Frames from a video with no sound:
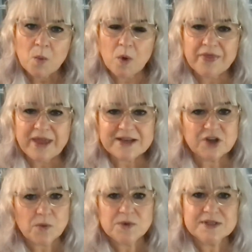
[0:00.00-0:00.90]
What they
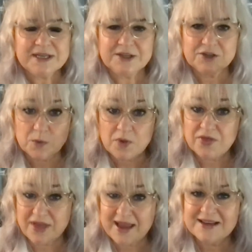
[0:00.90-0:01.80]
don't teach,
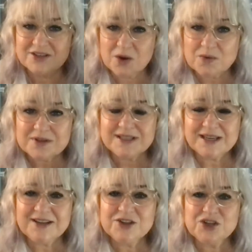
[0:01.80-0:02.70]
what they don't
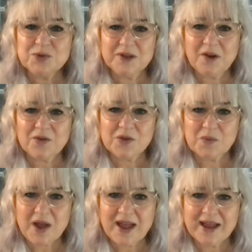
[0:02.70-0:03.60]
teach you along
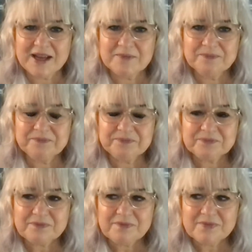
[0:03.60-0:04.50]
the way,
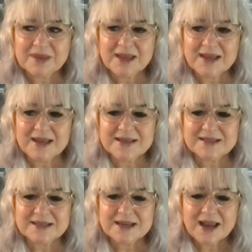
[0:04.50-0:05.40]

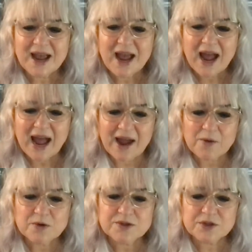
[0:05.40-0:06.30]
is
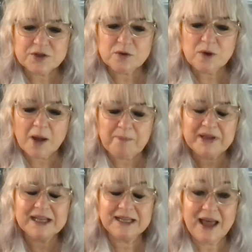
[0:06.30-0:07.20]
how to
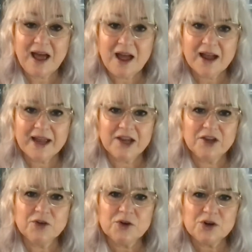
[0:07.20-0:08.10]
apply
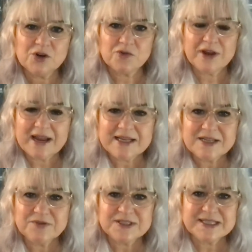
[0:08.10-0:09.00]
your
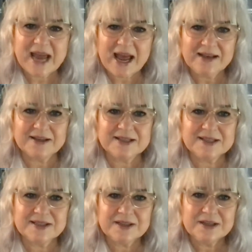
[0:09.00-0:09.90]
creative
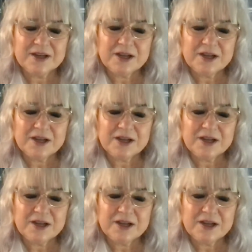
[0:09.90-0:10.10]
talent